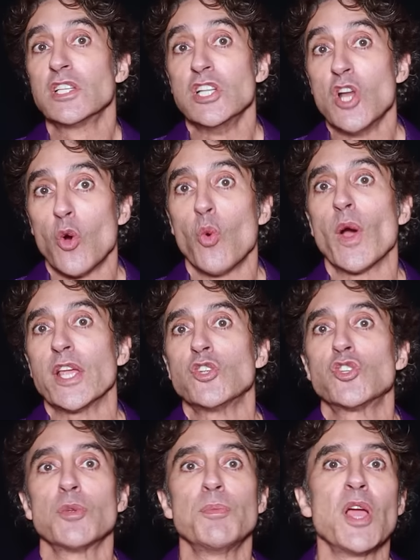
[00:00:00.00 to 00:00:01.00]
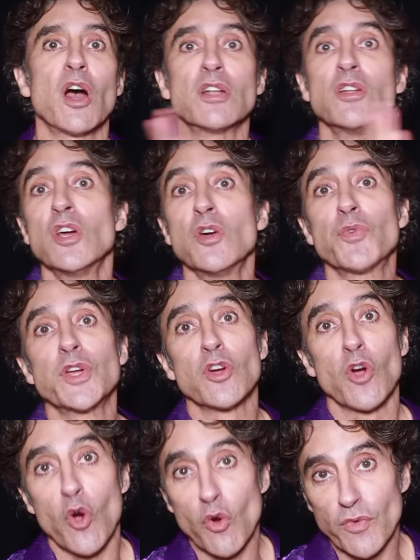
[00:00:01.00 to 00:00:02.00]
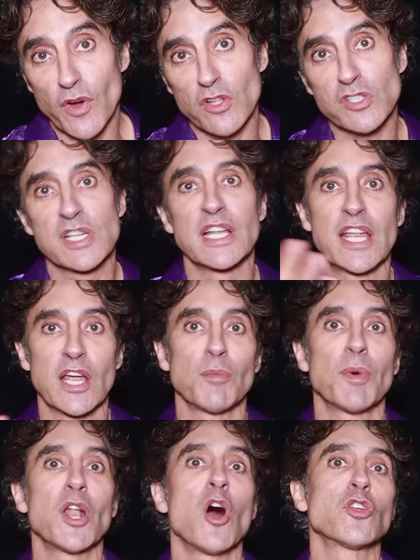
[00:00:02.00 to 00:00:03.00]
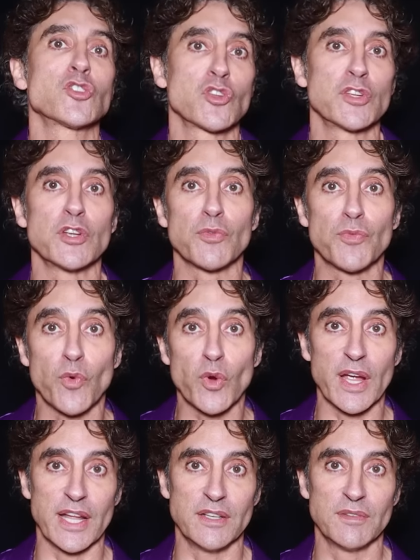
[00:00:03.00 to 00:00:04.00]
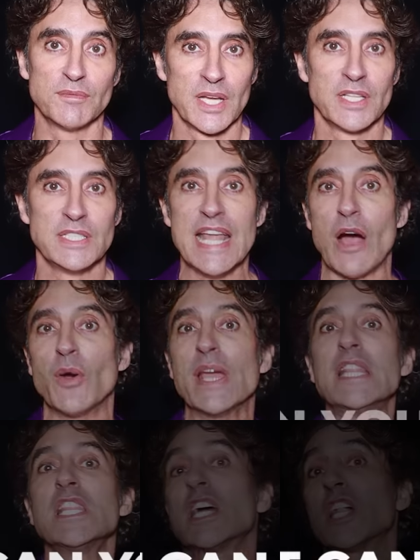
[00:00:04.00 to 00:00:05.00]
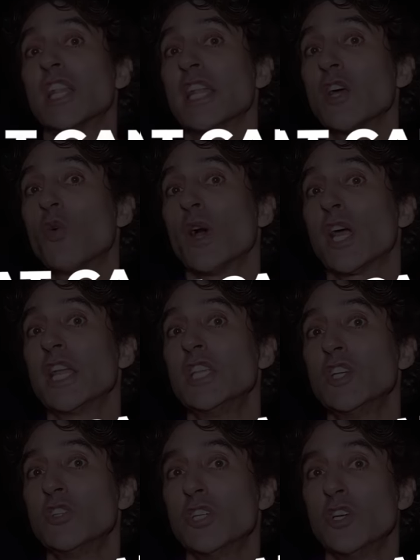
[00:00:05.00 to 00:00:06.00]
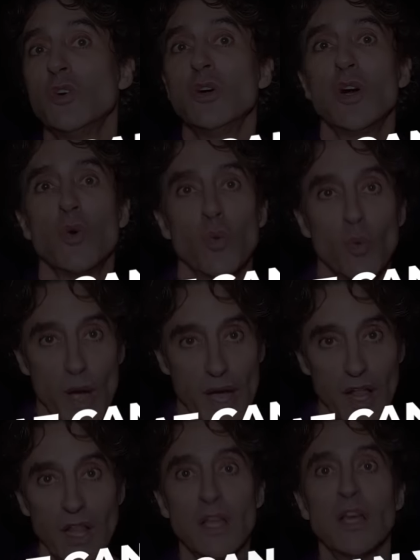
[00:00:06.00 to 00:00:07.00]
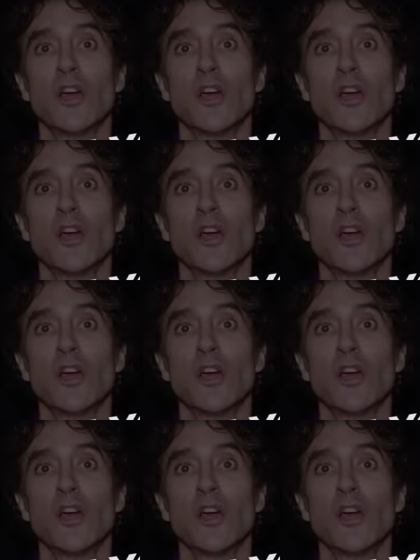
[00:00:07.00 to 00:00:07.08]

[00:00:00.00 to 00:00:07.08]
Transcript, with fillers: to know what you should be on for your overall skincare, but also your forehead. Now, in the clinic, what can you do? Well,